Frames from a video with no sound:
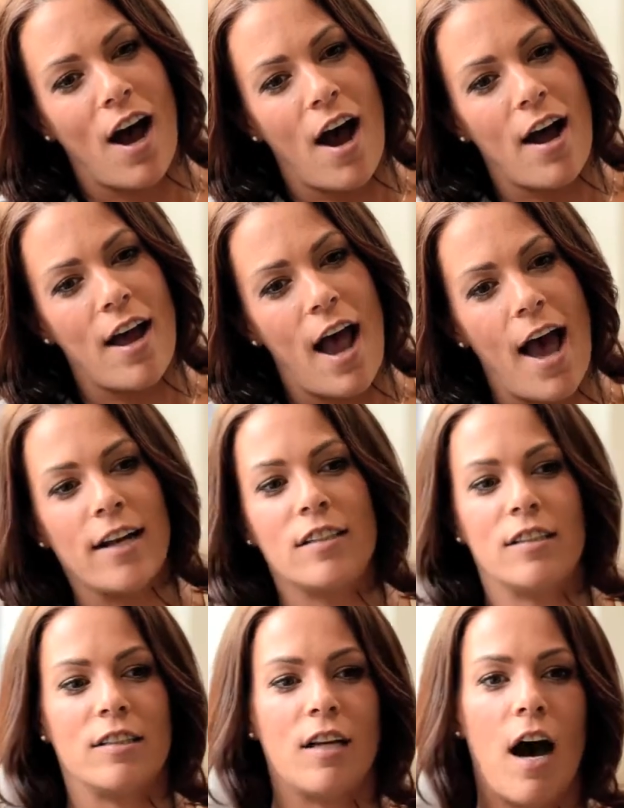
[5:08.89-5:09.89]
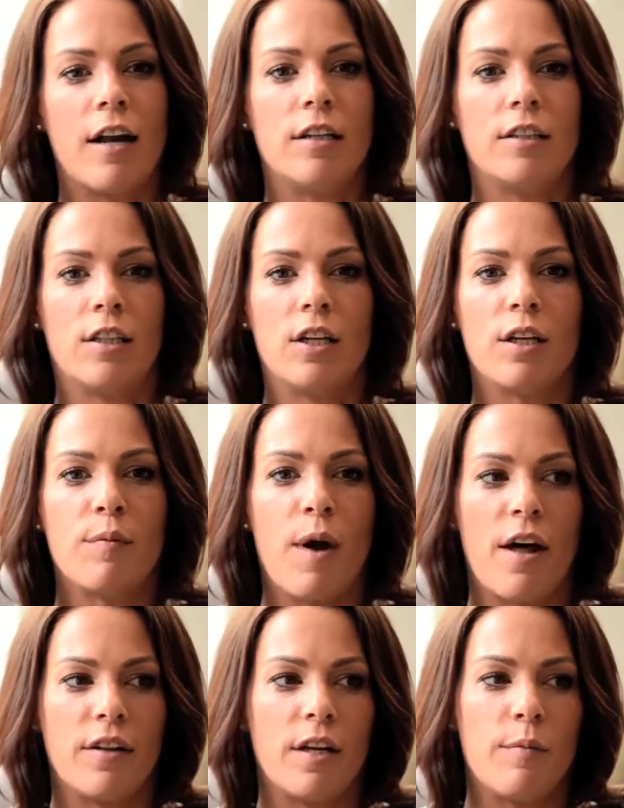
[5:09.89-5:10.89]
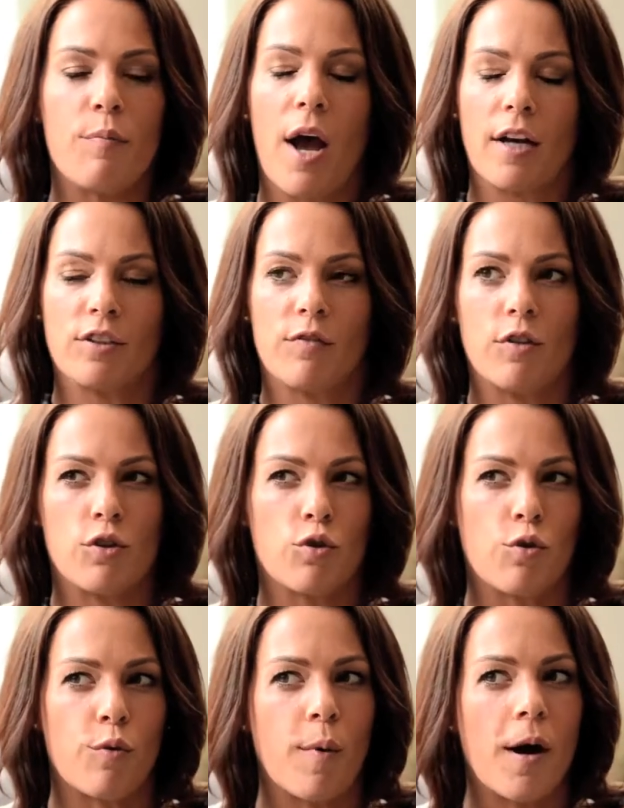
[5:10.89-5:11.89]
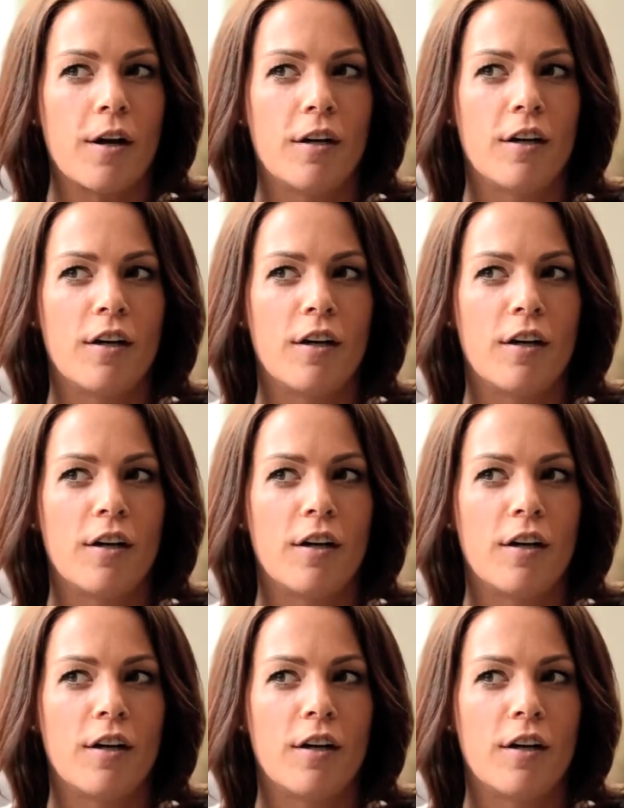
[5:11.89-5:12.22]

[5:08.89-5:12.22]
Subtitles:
I hadn't started to think about the impacts of the trauma,